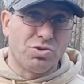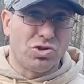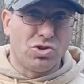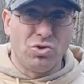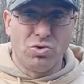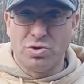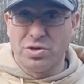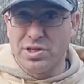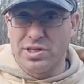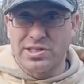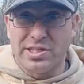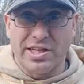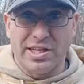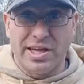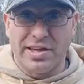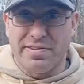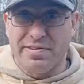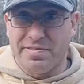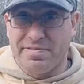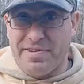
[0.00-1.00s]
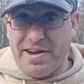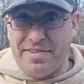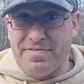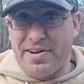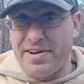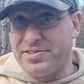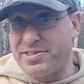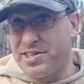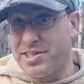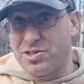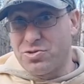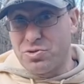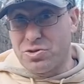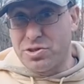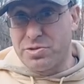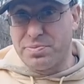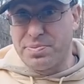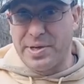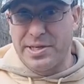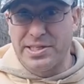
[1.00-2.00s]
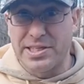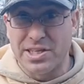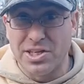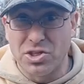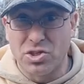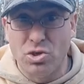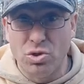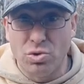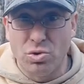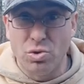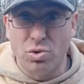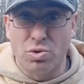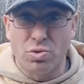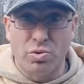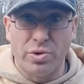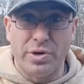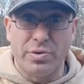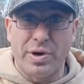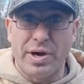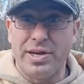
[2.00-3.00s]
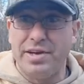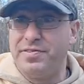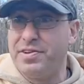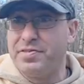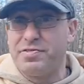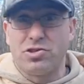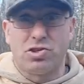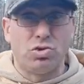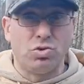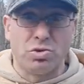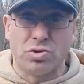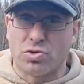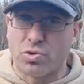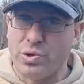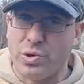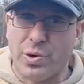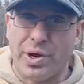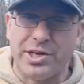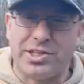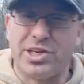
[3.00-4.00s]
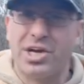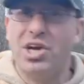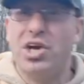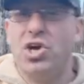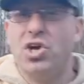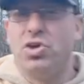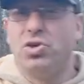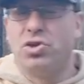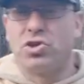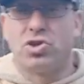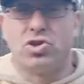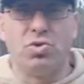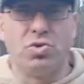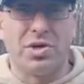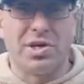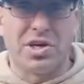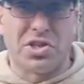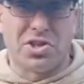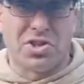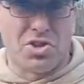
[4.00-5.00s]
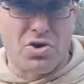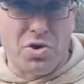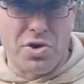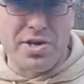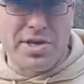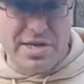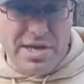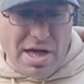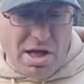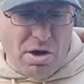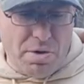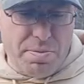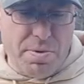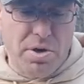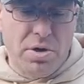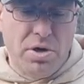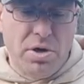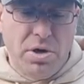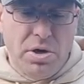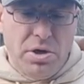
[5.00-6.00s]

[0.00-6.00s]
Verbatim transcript: shooting, let's say like 5.56, which is basically a 223, right? Even if you're shooting 308, you're shooting a 30 caliber.